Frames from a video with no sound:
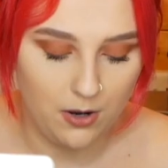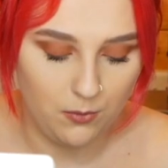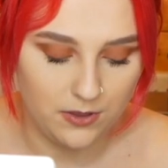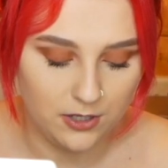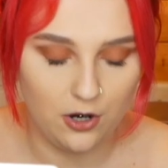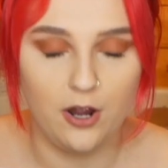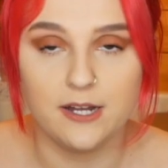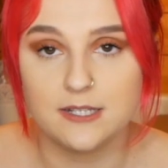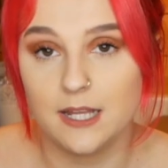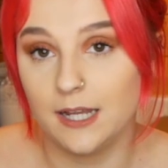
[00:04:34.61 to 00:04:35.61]
out with a
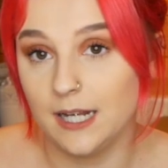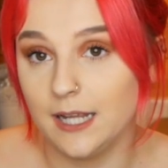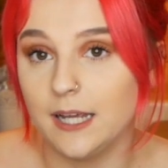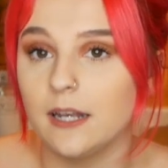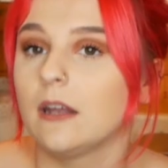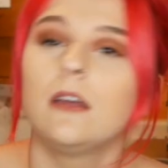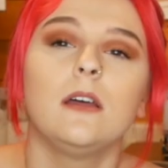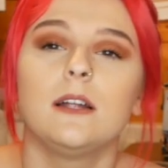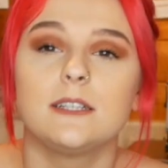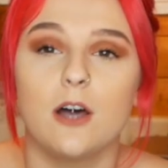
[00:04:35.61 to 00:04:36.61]
nice, clean,
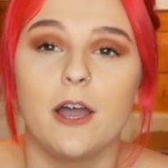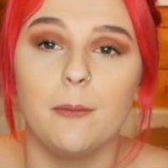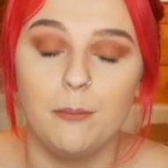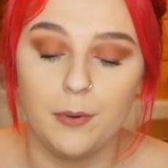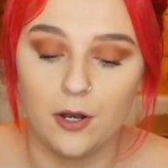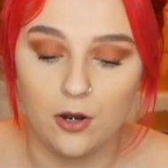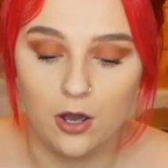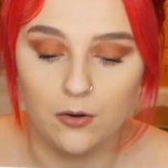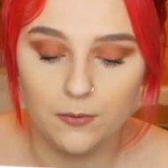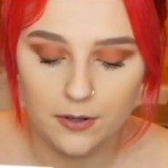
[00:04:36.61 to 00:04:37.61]
tight
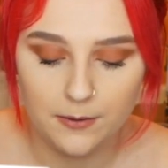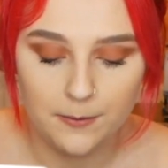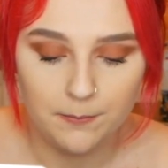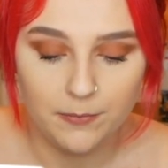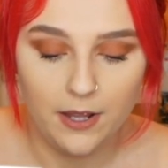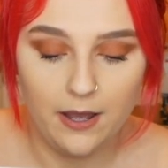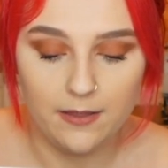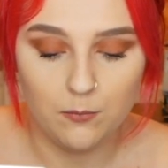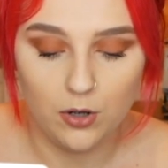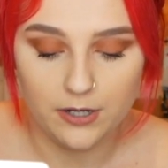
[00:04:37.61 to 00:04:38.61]
buttonhole. And
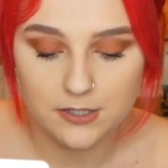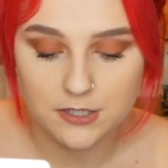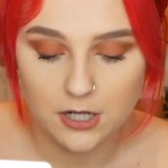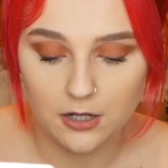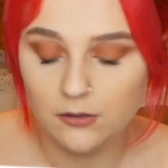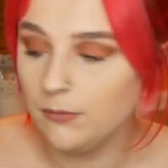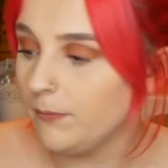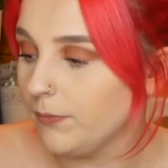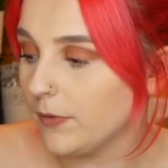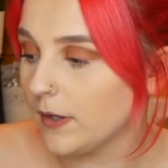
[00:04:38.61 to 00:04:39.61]
then what I do
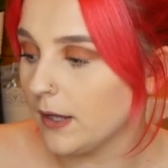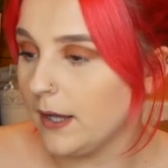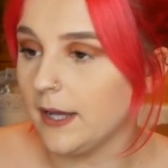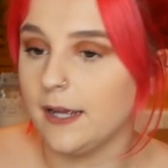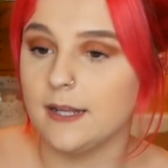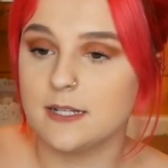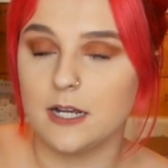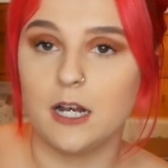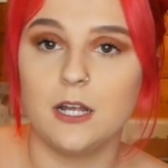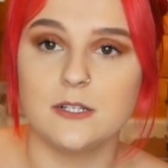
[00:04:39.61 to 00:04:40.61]
is I
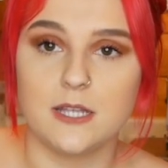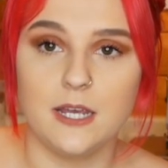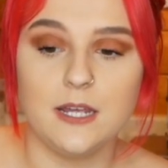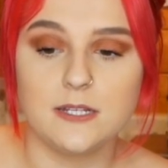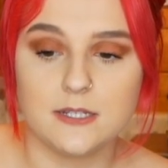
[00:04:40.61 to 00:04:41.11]
close this.